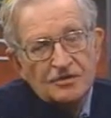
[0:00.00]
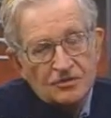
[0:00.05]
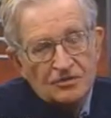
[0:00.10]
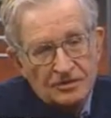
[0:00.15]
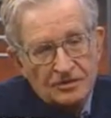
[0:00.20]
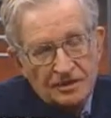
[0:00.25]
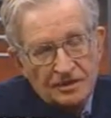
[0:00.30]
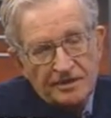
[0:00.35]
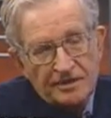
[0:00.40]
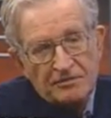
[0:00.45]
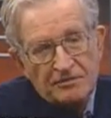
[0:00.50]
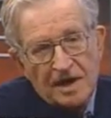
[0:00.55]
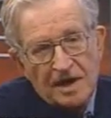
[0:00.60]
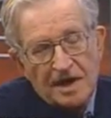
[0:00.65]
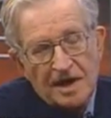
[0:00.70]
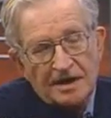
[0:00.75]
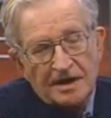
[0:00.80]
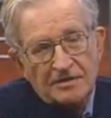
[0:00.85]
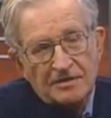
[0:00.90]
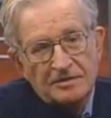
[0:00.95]
controlling
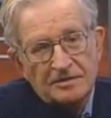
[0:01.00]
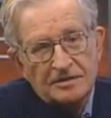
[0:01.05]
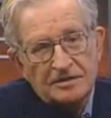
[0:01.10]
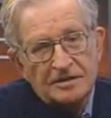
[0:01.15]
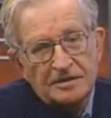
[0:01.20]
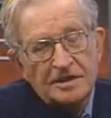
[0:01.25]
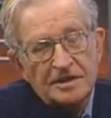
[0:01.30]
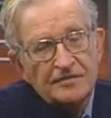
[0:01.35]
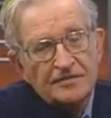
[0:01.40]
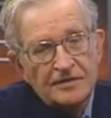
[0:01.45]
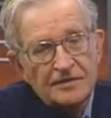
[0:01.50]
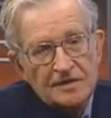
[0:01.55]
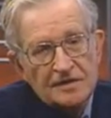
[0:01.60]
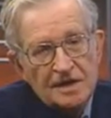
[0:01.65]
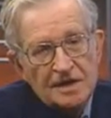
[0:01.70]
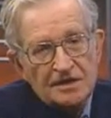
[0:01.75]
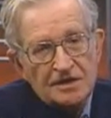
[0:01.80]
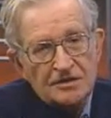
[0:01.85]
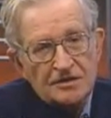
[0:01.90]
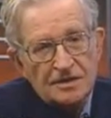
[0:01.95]
Iraq will give
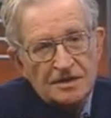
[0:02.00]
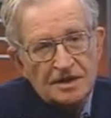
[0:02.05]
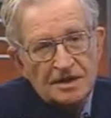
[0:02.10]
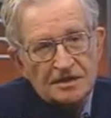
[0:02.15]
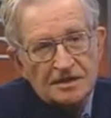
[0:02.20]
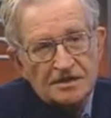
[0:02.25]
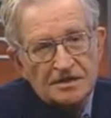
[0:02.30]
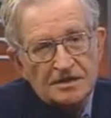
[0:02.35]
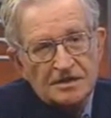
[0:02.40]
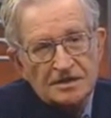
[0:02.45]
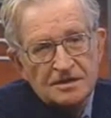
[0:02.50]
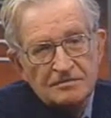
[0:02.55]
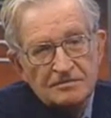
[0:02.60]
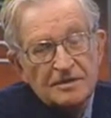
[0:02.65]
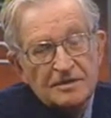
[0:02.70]
the United States